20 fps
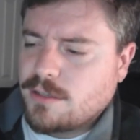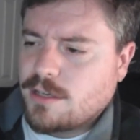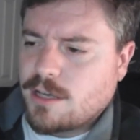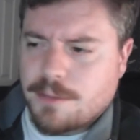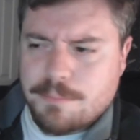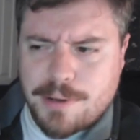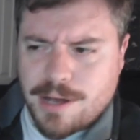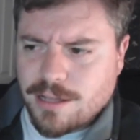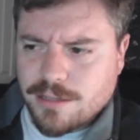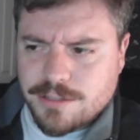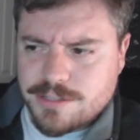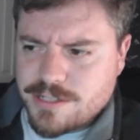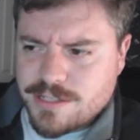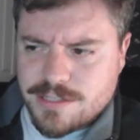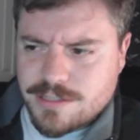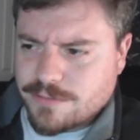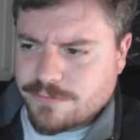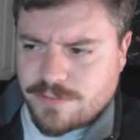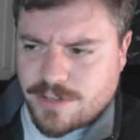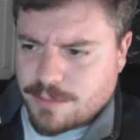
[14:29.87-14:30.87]

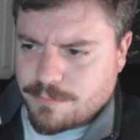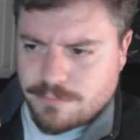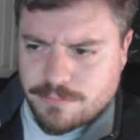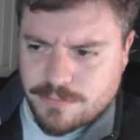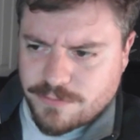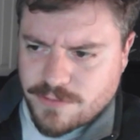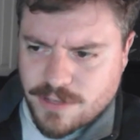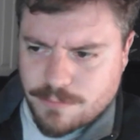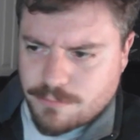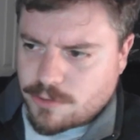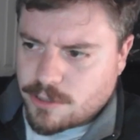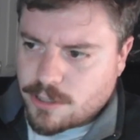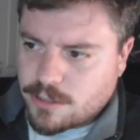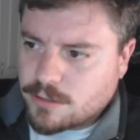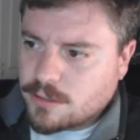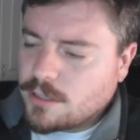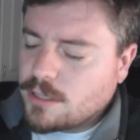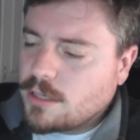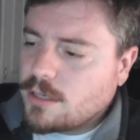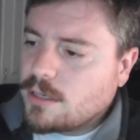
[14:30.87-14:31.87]
Apologies if I'm wrong,